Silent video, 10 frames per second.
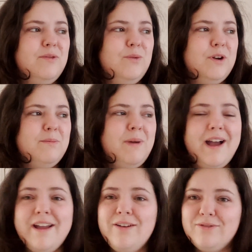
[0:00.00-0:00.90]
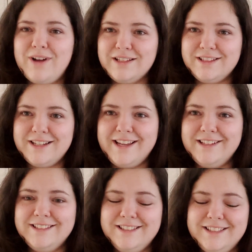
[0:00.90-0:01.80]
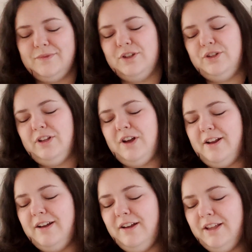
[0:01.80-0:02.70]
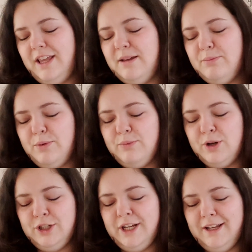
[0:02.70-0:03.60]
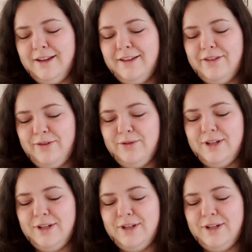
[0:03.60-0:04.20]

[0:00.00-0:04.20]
one of my rest days. Just gotta keep pushing through